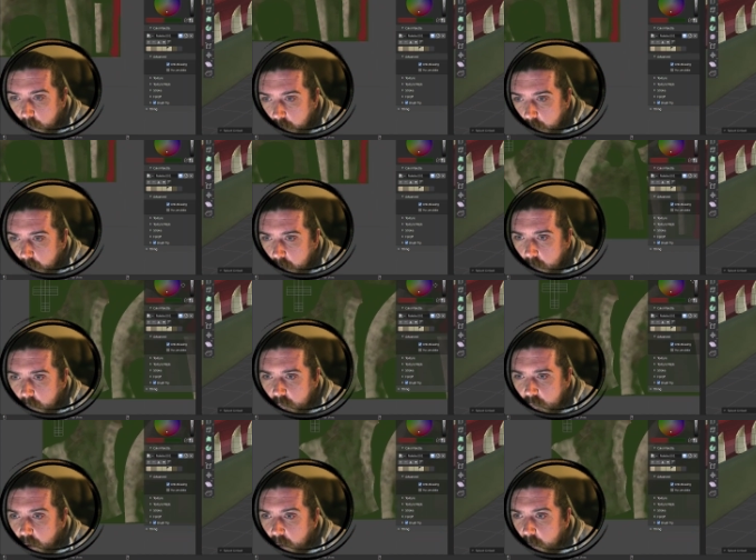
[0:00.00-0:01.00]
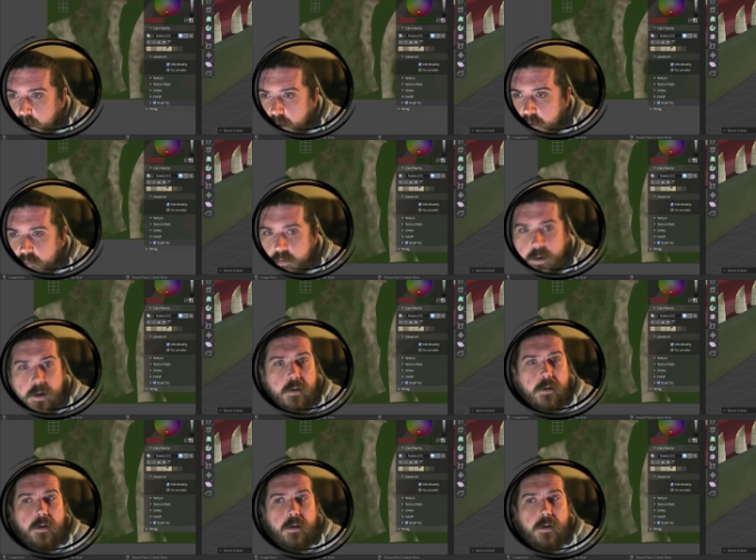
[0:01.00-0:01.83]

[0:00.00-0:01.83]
Probably not the same pinkish color.